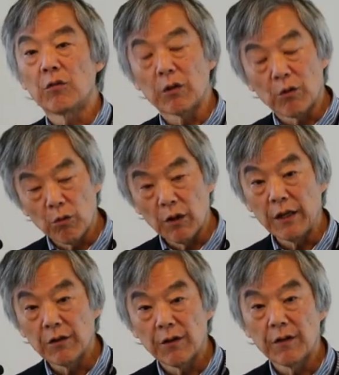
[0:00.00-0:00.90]
what
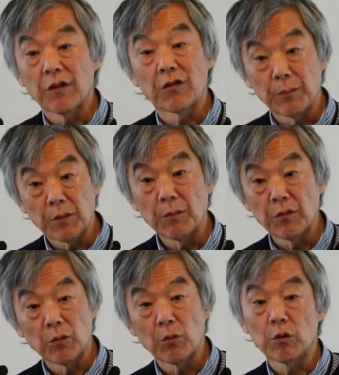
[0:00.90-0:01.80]
creates the
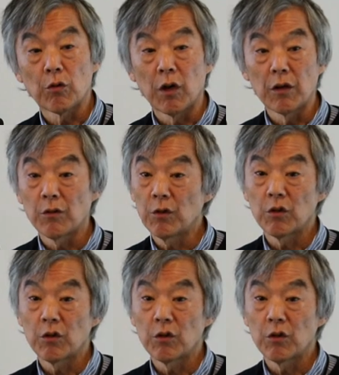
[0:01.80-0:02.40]
symptoms that we're trying